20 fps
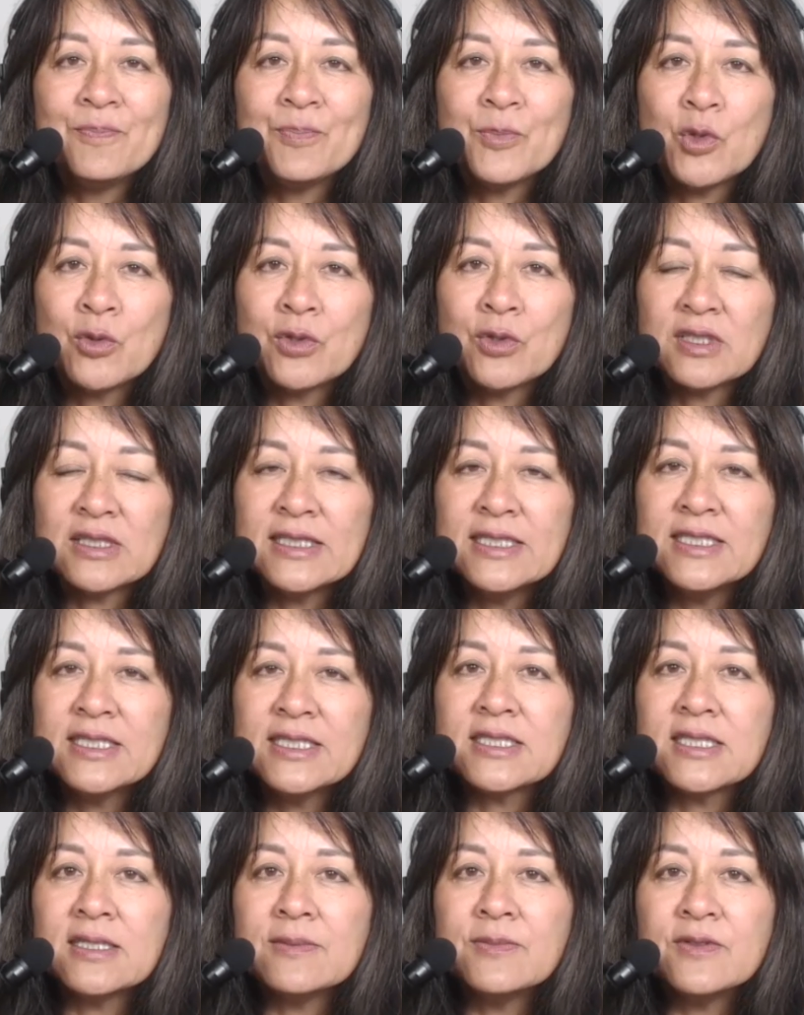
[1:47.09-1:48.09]
Or at
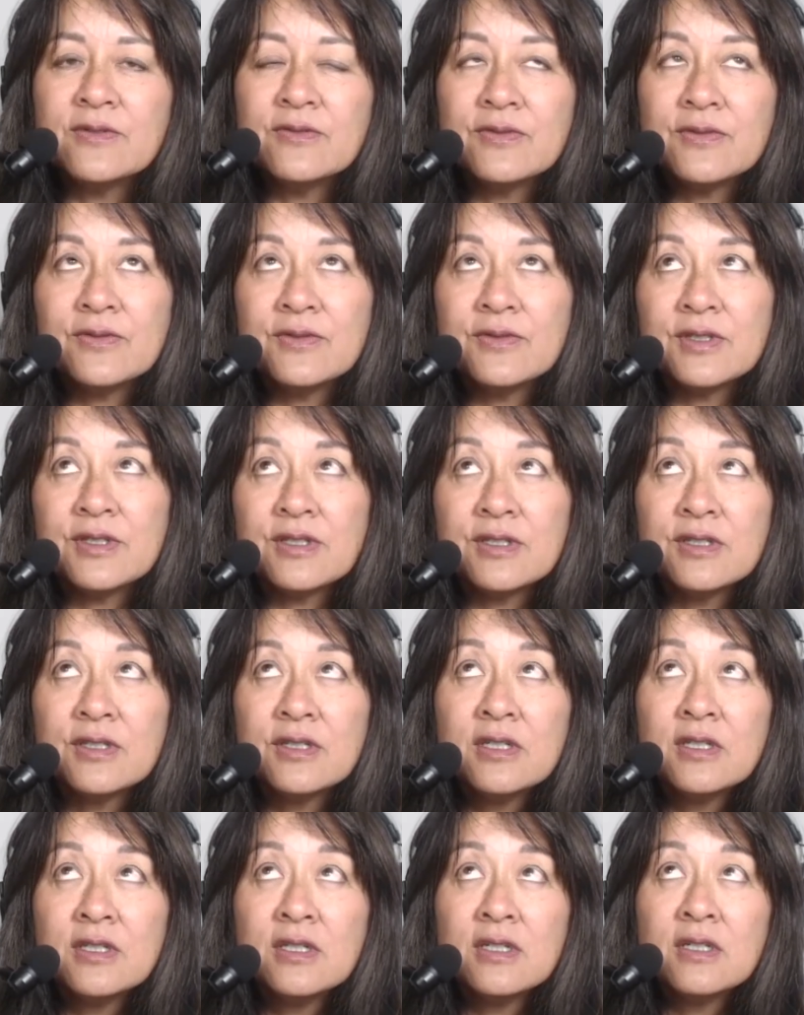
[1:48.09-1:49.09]
least some of the
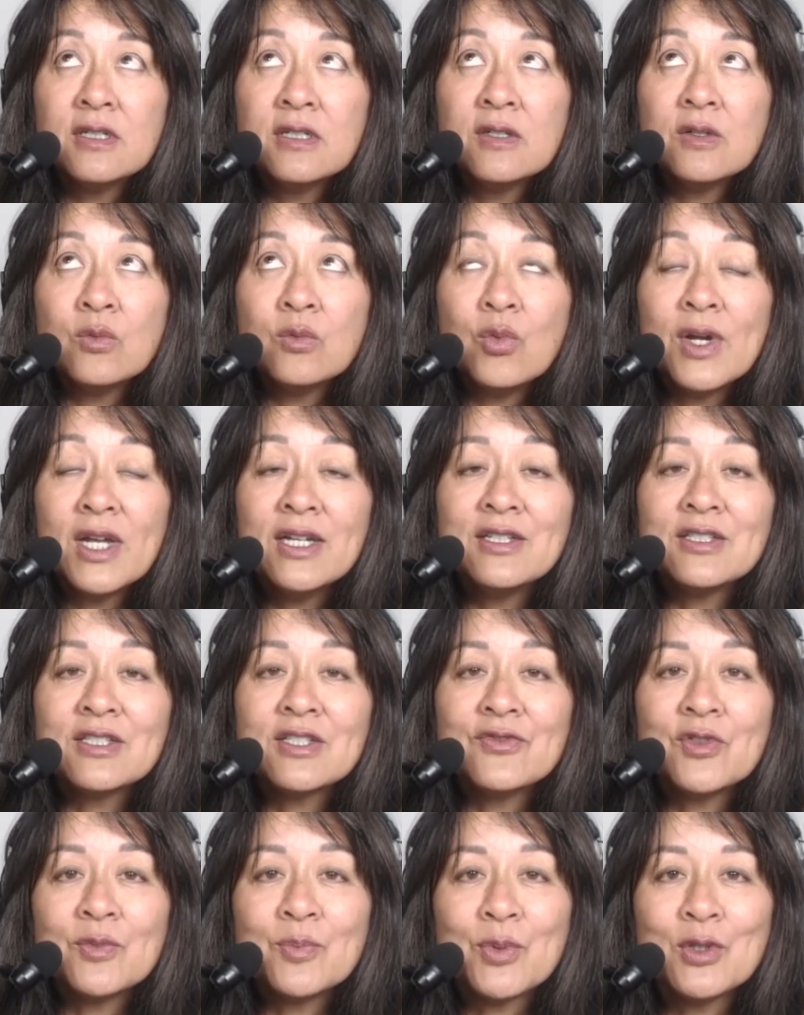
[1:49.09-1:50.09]
ways
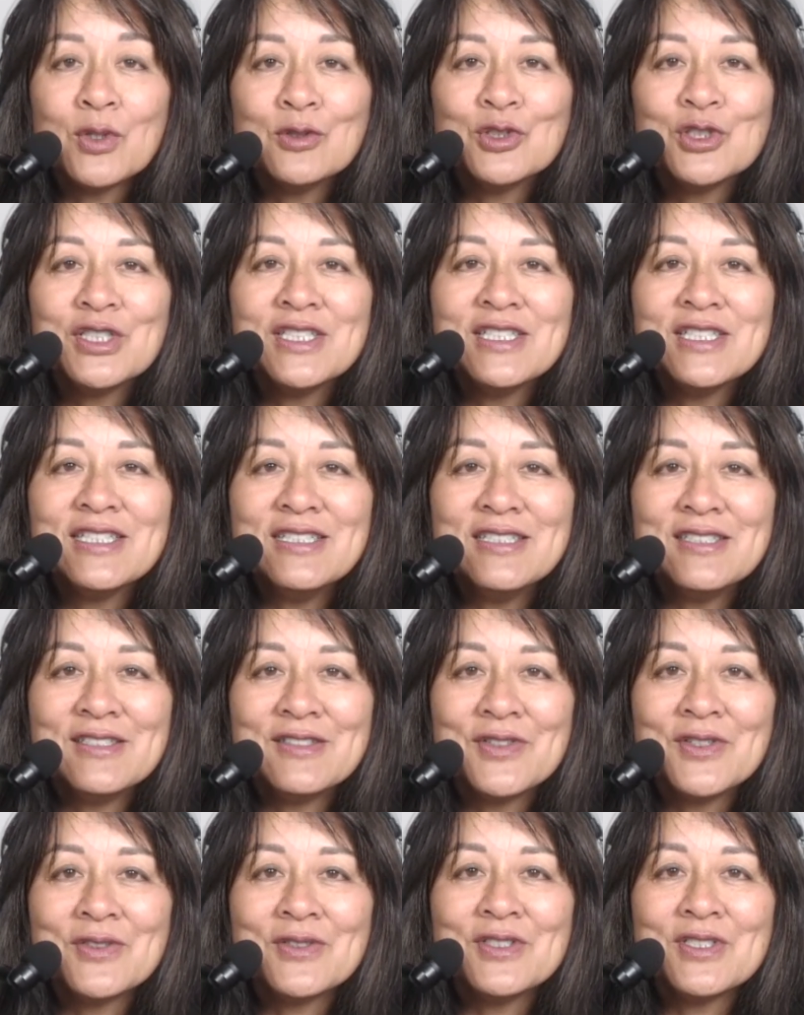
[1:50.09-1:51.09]
of approaching it is
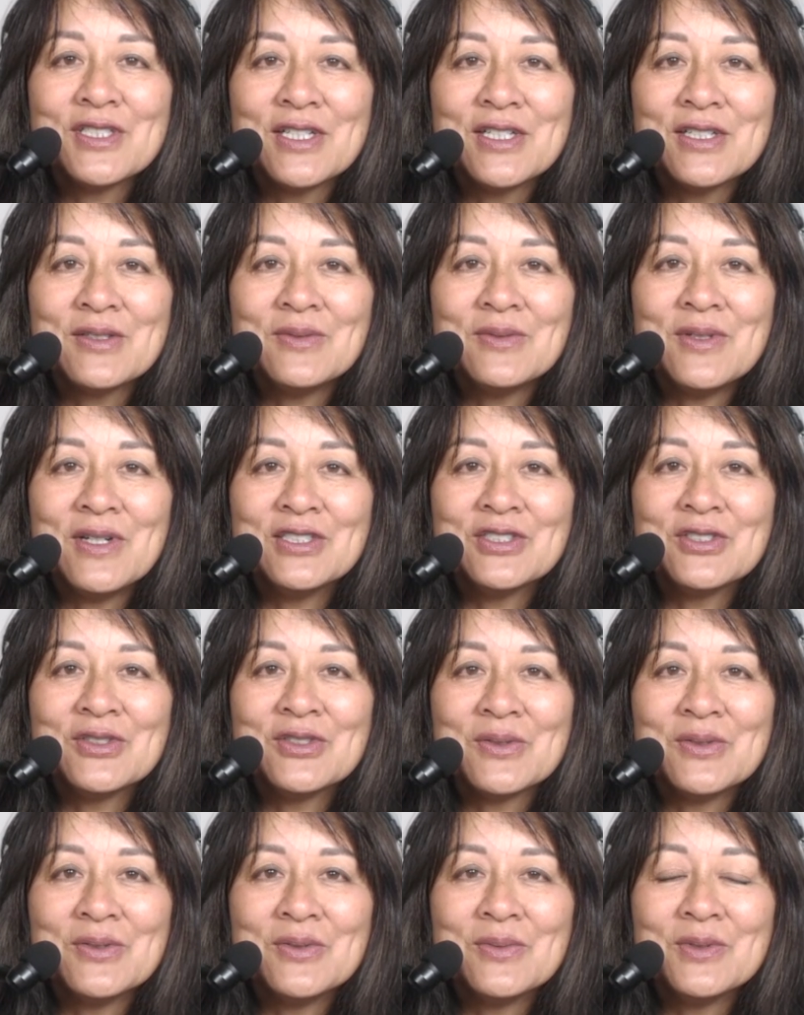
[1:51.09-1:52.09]
very
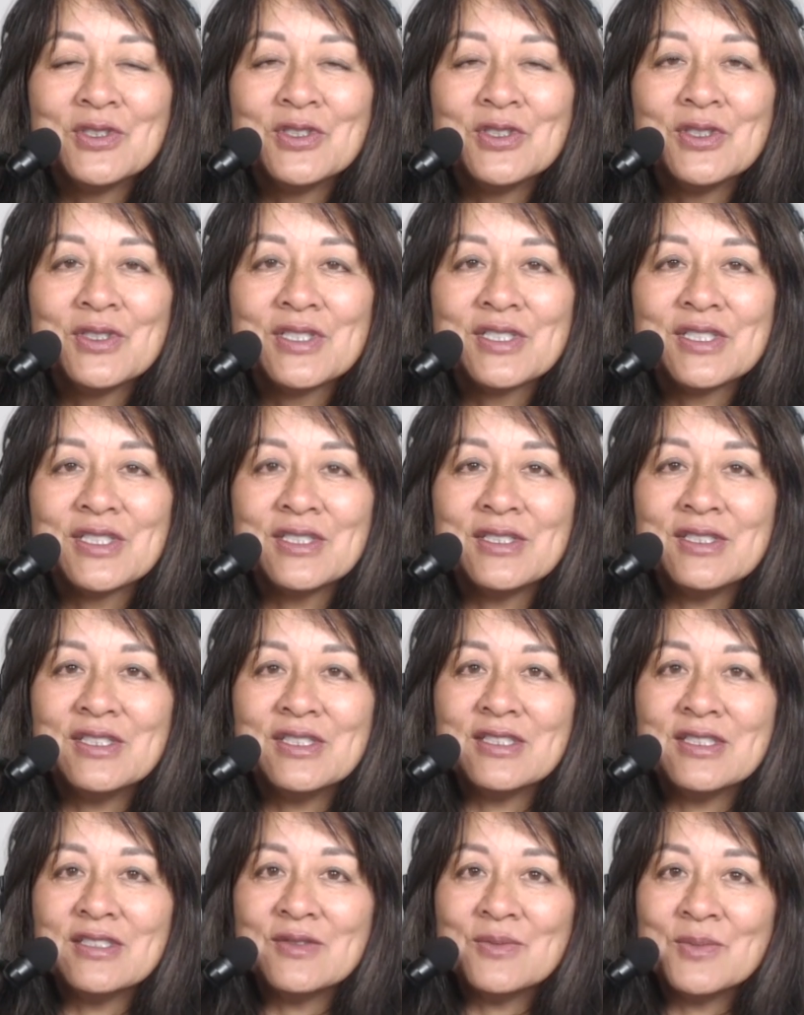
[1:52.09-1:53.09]
psychological, which
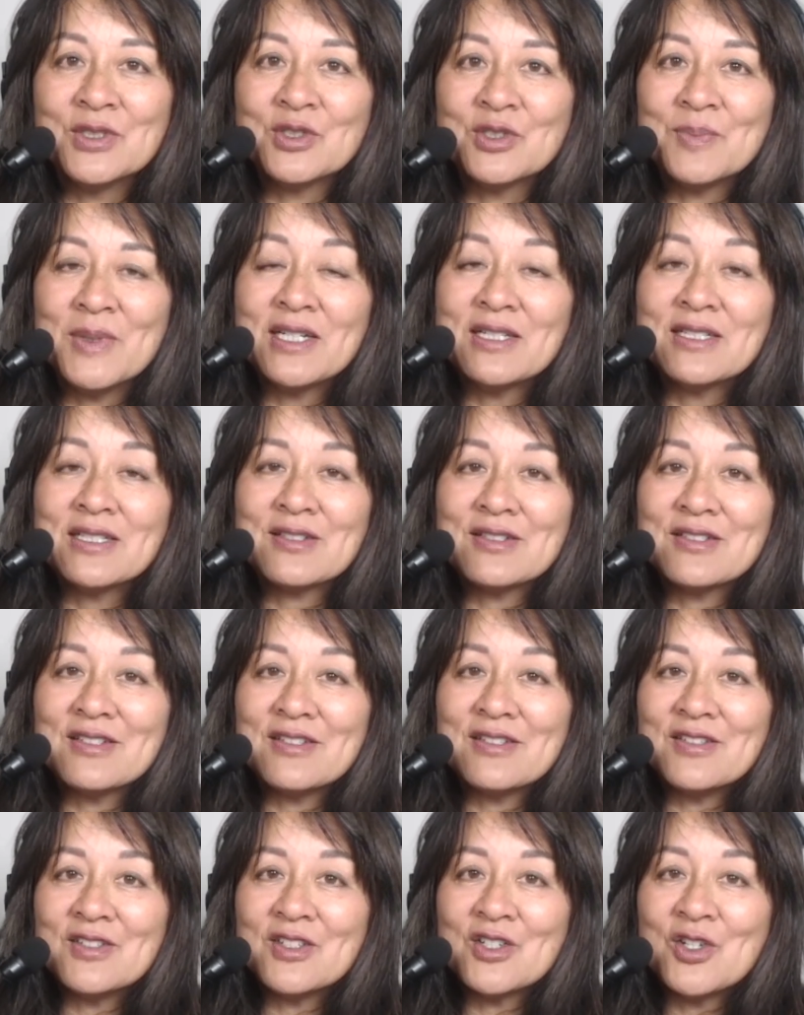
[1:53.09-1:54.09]
makes
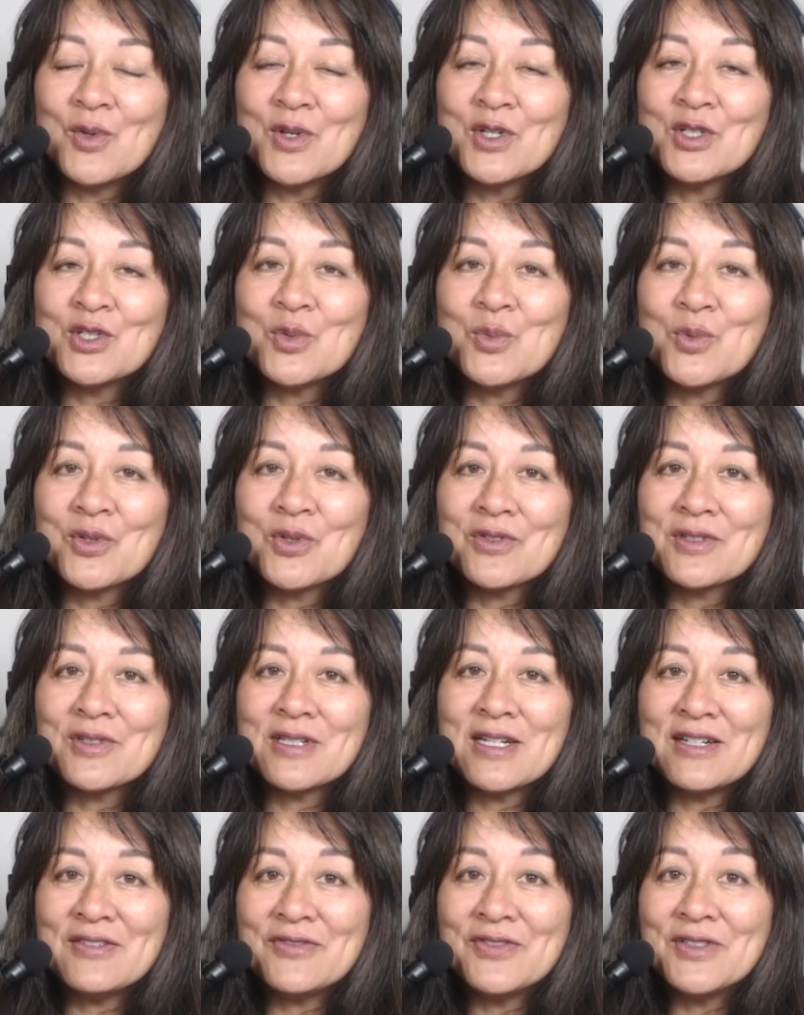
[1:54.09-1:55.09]
going to work
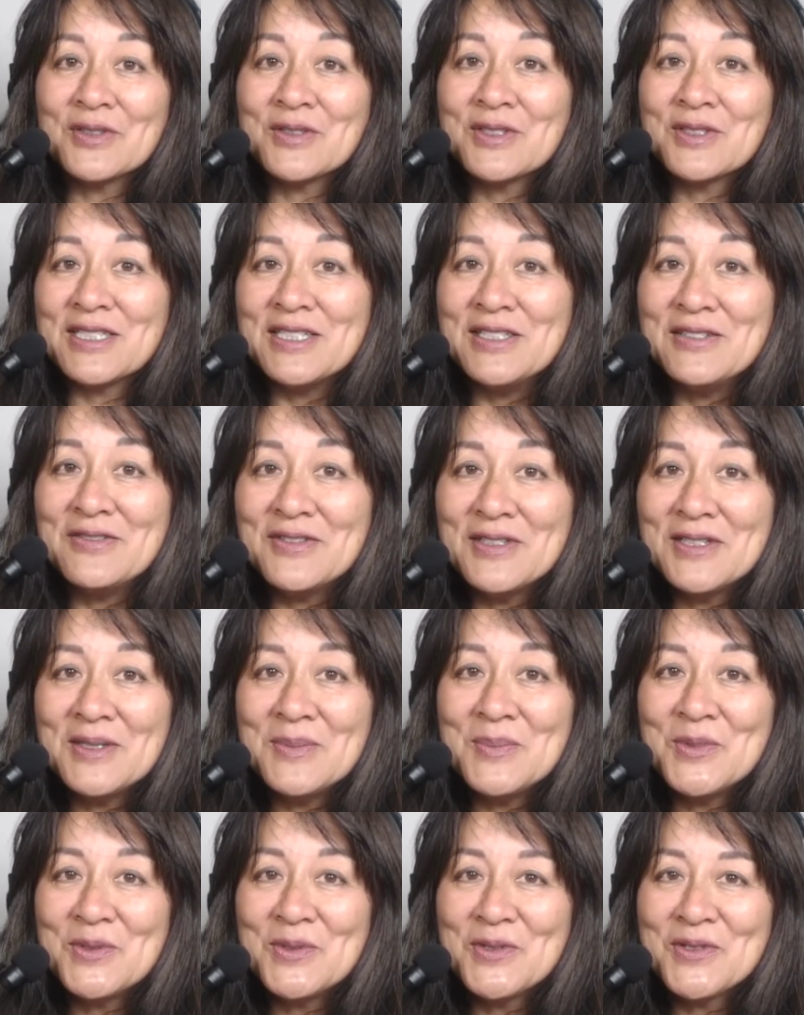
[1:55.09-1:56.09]
not feel safe
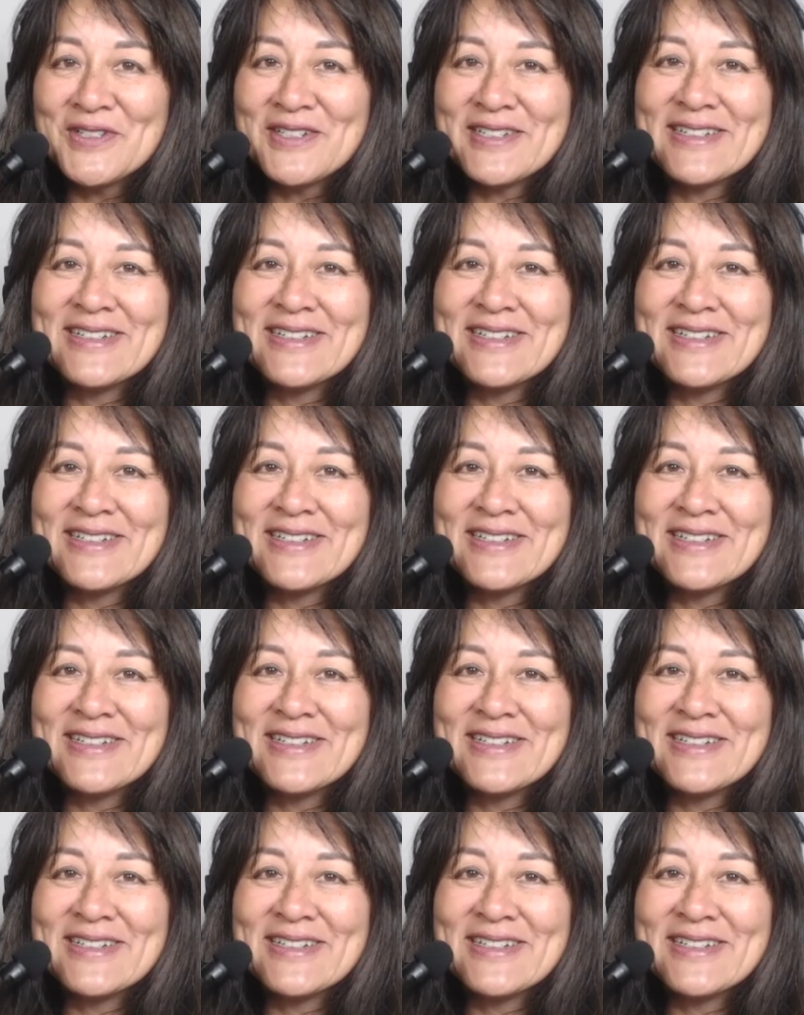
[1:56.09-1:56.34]
anymore.